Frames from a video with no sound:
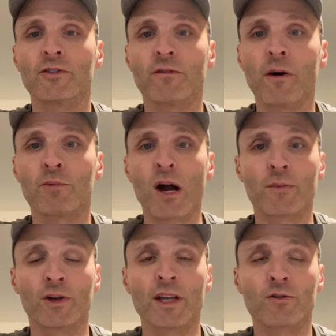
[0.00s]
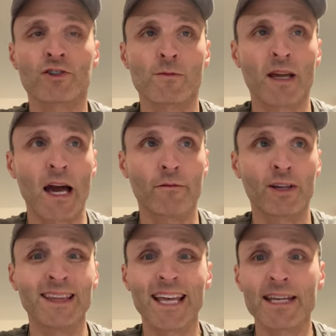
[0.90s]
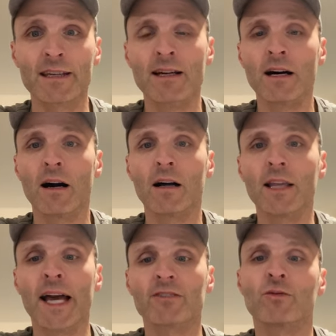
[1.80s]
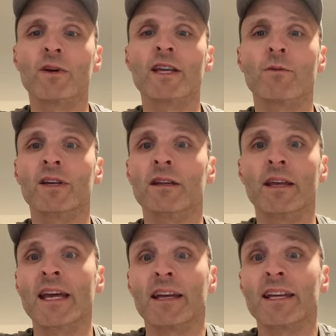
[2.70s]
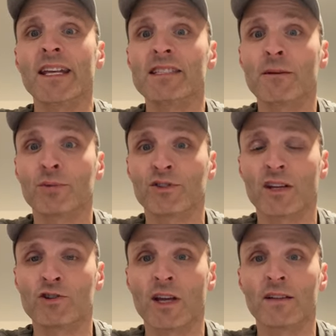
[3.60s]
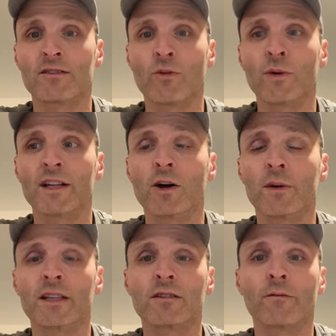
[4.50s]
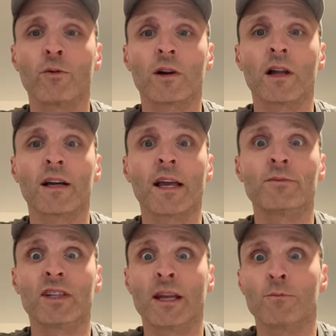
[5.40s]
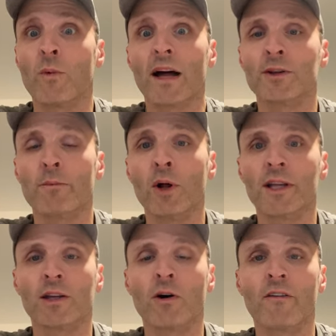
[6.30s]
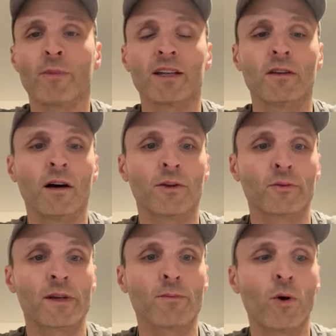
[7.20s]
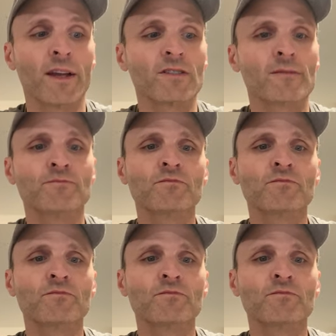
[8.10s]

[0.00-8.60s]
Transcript: of uh, Brock Purdy and Christian McCaffrey late uh, last week when he had an 18% chance to win going into the four o'clock games and then wound up pulling it off by uh, three points.